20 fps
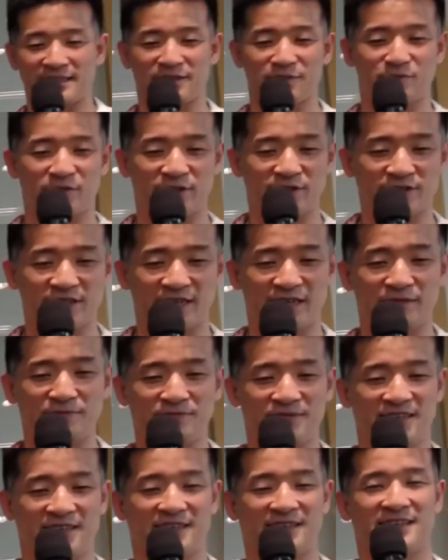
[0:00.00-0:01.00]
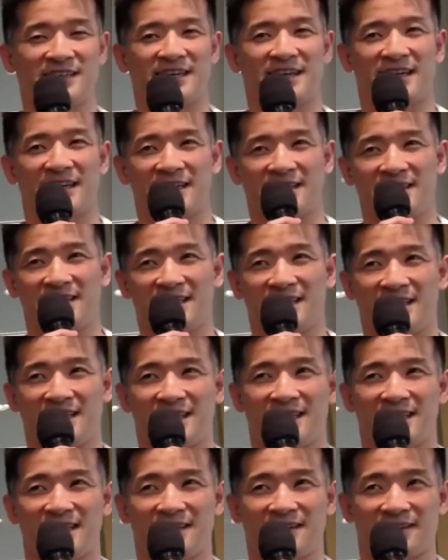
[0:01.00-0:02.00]
the program
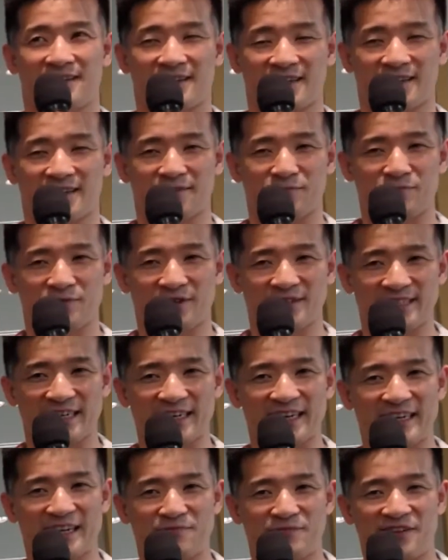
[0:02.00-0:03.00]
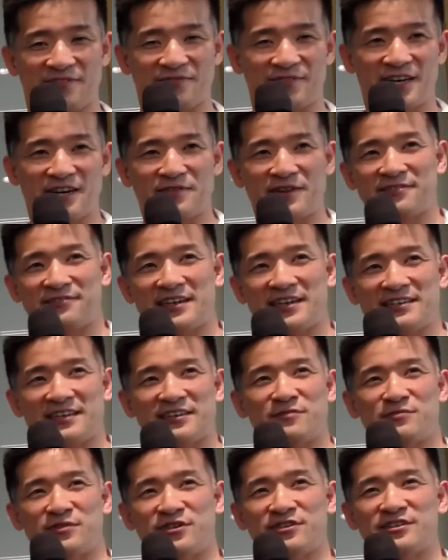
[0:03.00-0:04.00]
and setting up the environment, writing
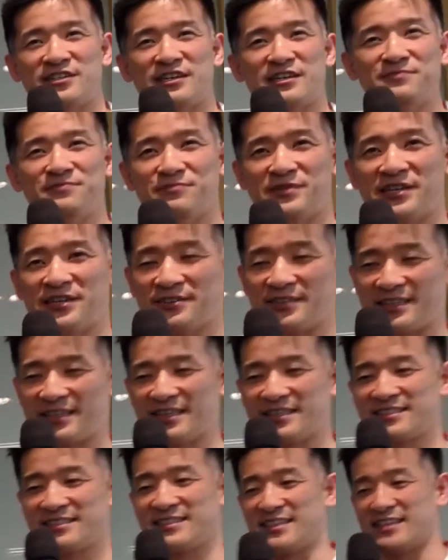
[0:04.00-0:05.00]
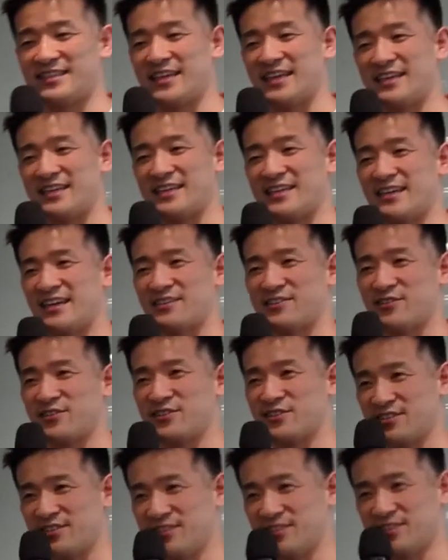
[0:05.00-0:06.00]
the program, building it, and getting it
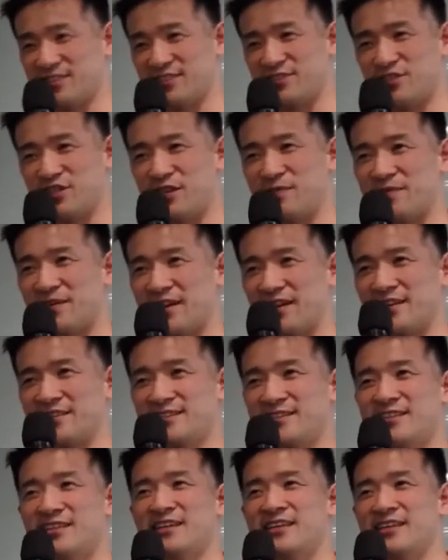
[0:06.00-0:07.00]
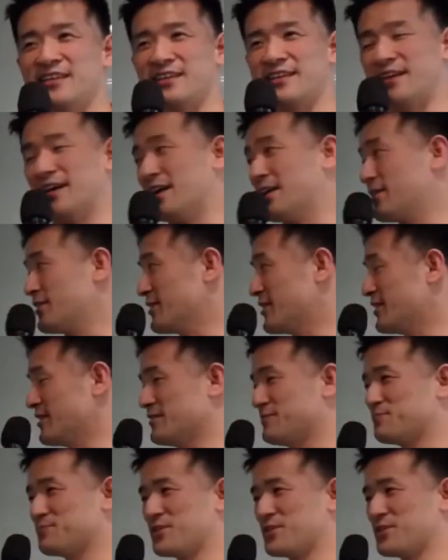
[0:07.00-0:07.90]
across to the Dreamcast. Now